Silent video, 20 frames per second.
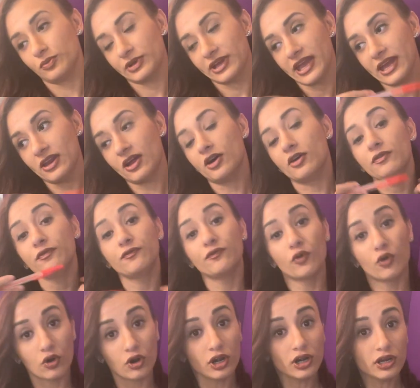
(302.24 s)
cannot
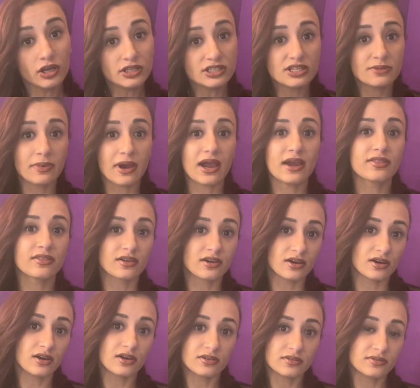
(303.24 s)
afford to buy the